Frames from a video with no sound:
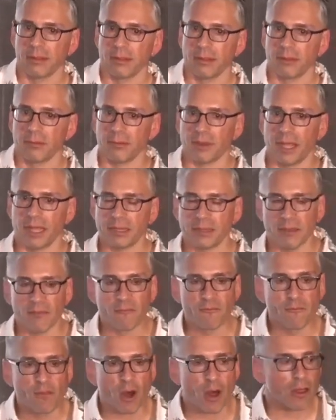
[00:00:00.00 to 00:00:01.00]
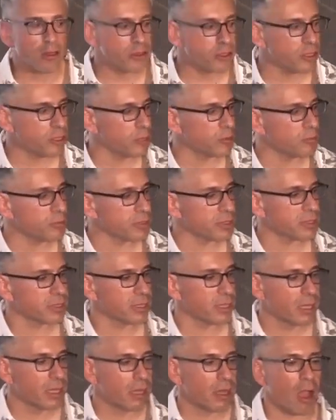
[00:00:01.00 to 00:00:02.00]
Right? The volumes
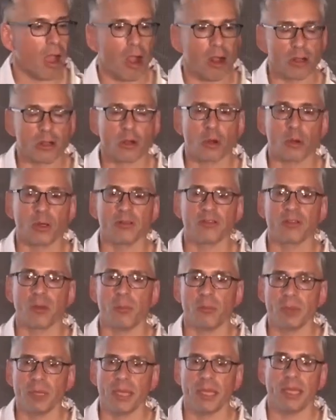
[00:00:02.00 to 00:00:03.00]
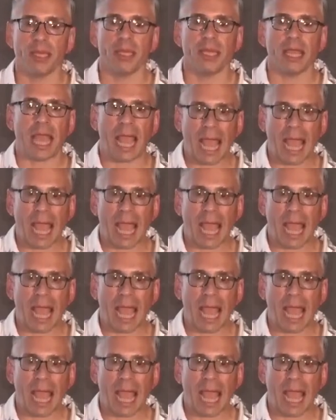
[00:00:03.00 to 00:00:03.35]
are going to be